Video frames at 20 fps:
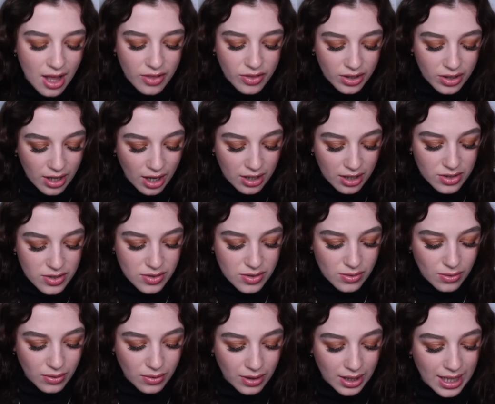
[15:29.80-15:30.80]
The colour
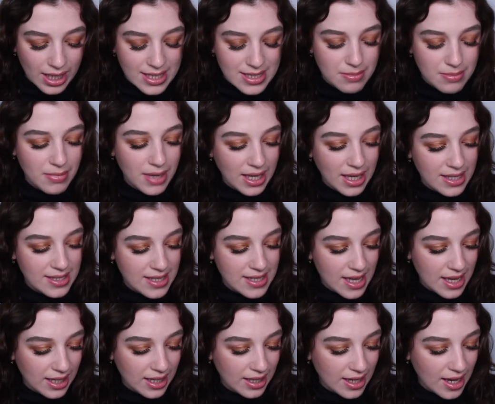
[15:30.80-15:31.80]
story is
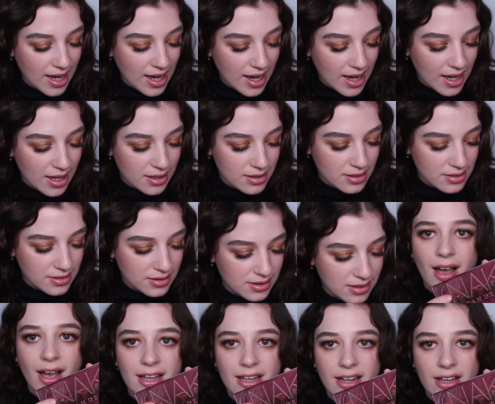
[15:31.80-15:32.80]
amazing, and and
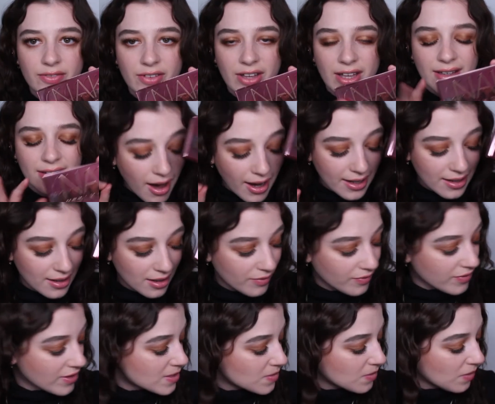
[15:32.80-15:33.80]
I love it. I
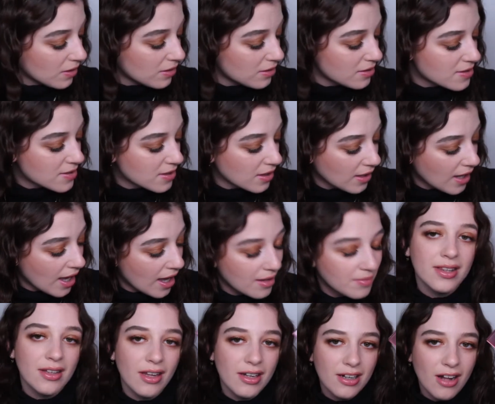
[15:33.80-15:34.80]
love this one. So yeah,
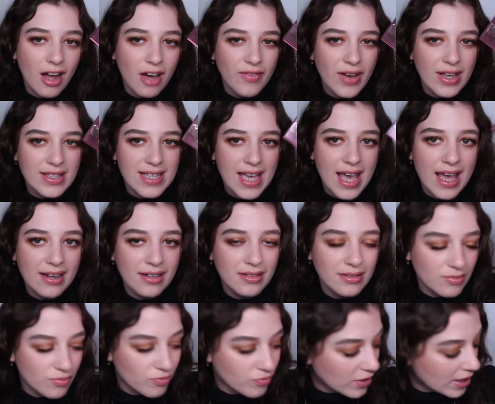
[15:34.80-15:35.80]
nine and a half out of 10.
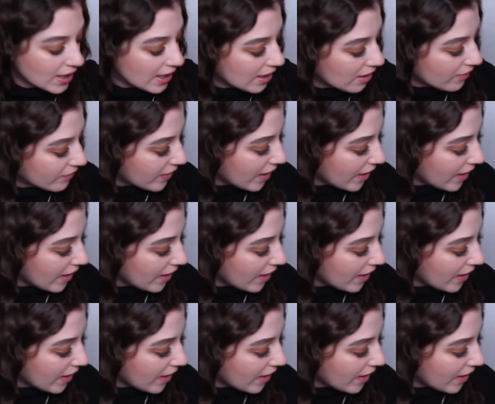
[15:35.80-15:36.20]
Really love